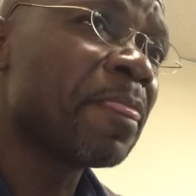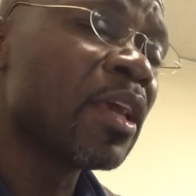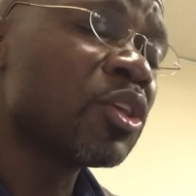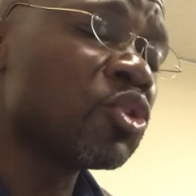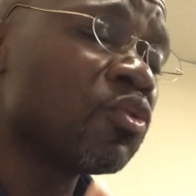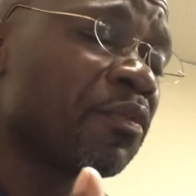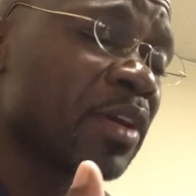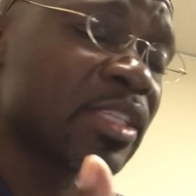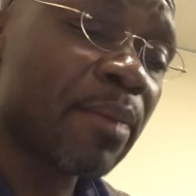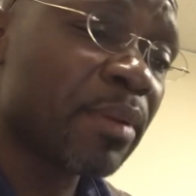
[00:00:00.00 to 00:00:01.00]
You
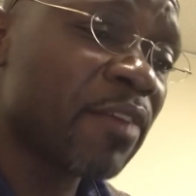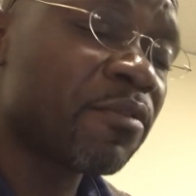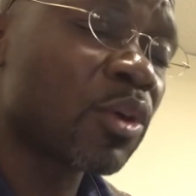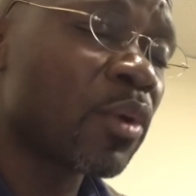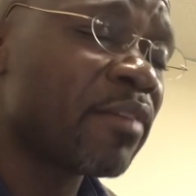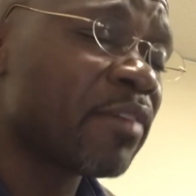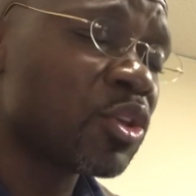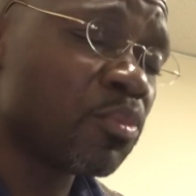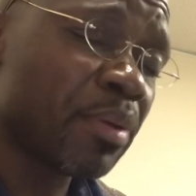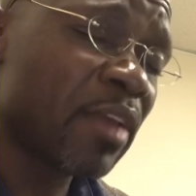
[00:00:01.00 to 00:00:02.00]
first apply for a waiver, you
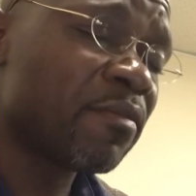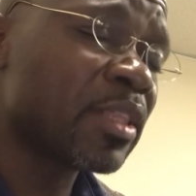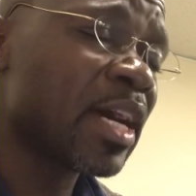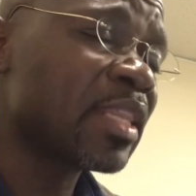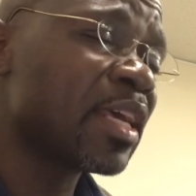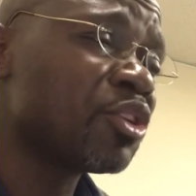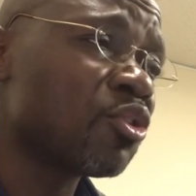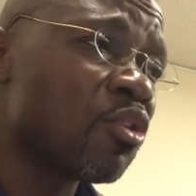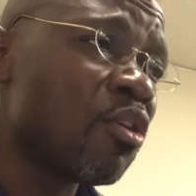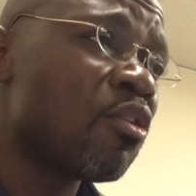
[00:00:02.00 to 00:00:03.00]
pay for that, then you
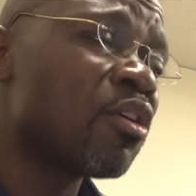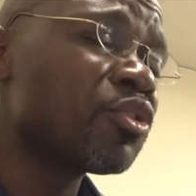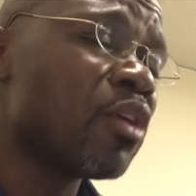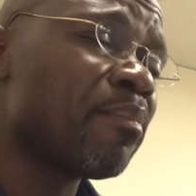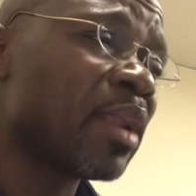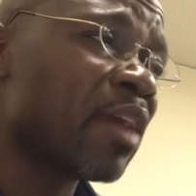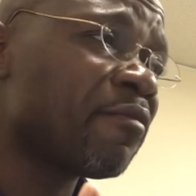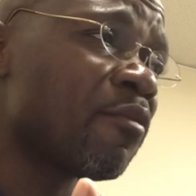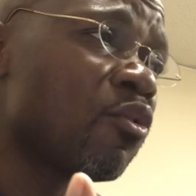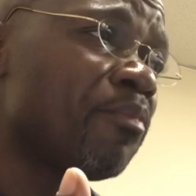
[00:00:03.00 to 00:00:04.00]
go on, you apply
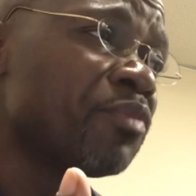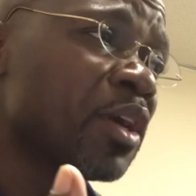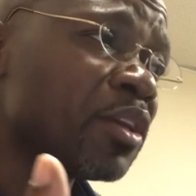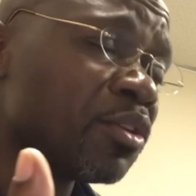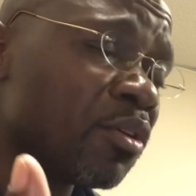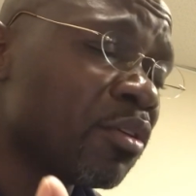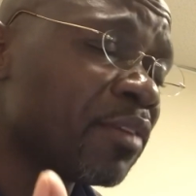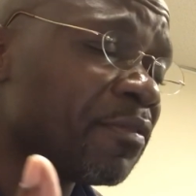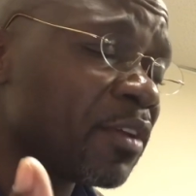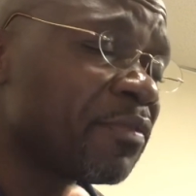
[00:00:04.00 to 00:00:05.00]
for,
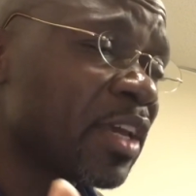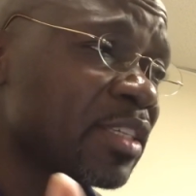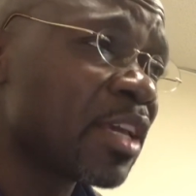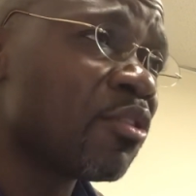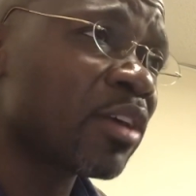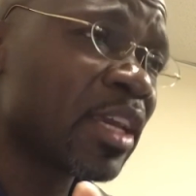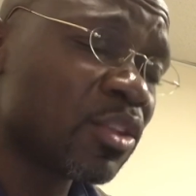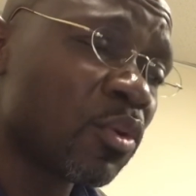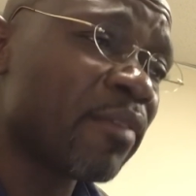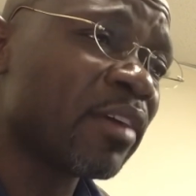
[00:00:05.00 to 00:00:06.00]
if they say, okay, the
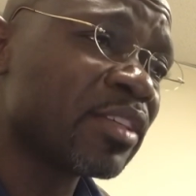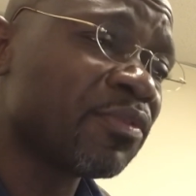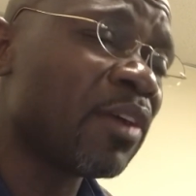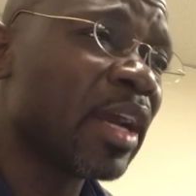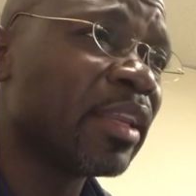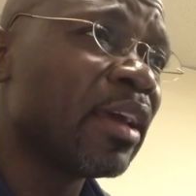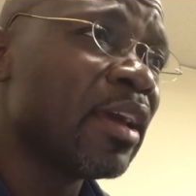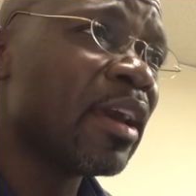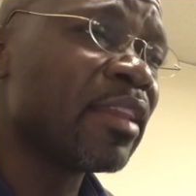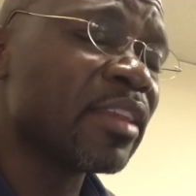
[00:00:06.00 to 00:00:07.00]
waiver is fine,
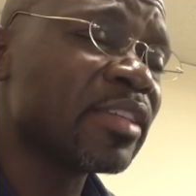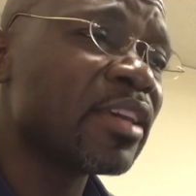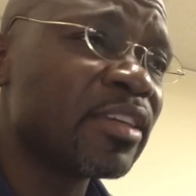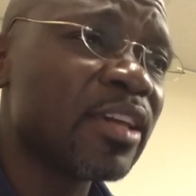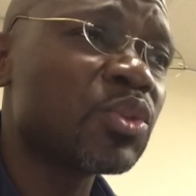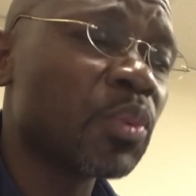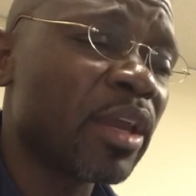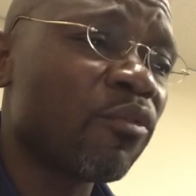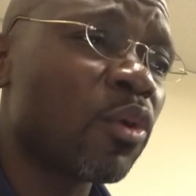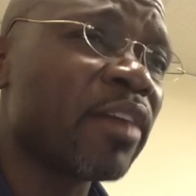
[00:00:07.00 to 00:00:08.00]
and they say, yes, we
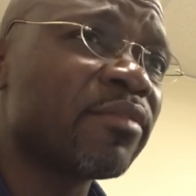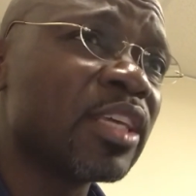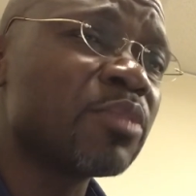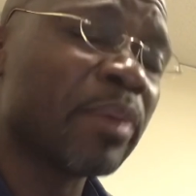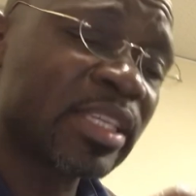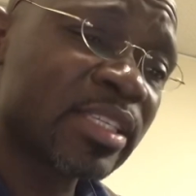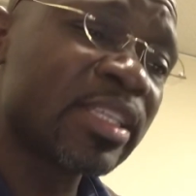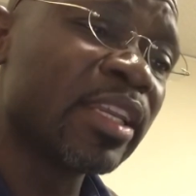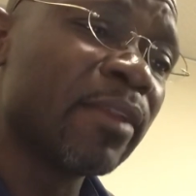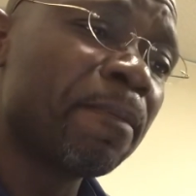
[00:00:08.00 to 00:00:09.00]
have waived this, but
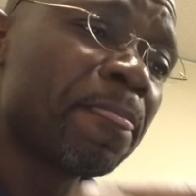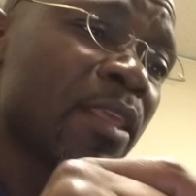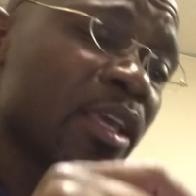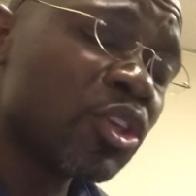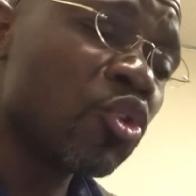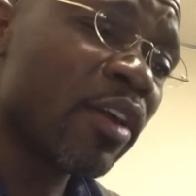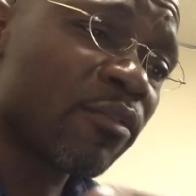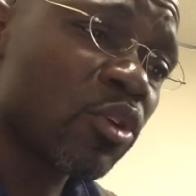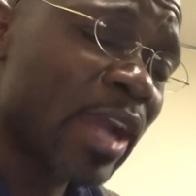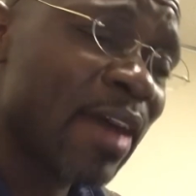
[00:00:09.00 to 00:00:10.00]
still, you have
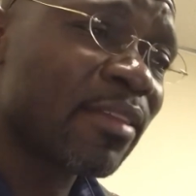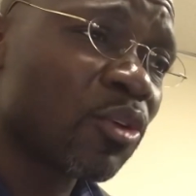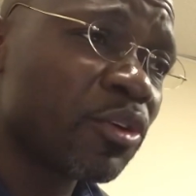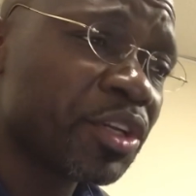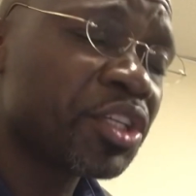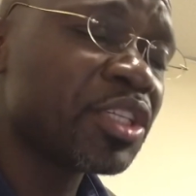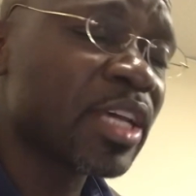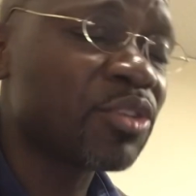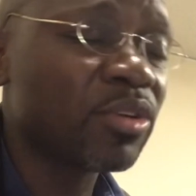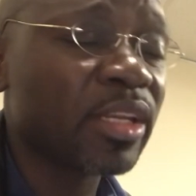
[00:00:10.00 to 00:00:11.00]
got other conditions
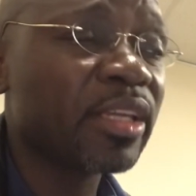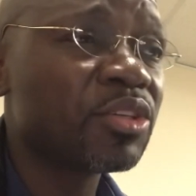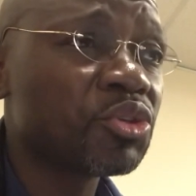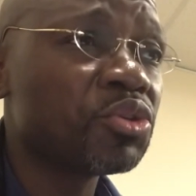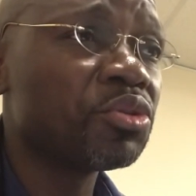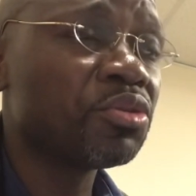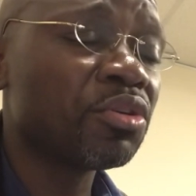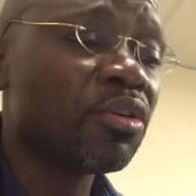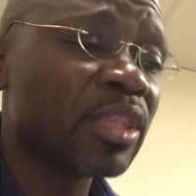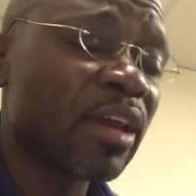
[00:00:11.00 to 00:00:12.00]
that you'll need to,
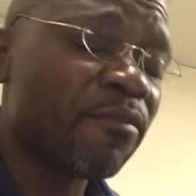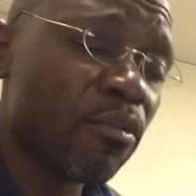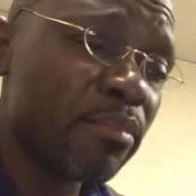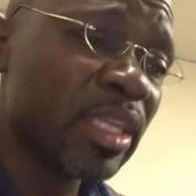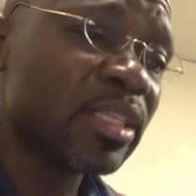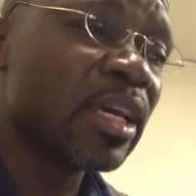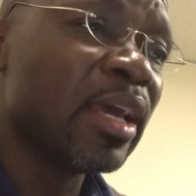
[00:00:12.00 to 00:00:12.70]
therefore meet.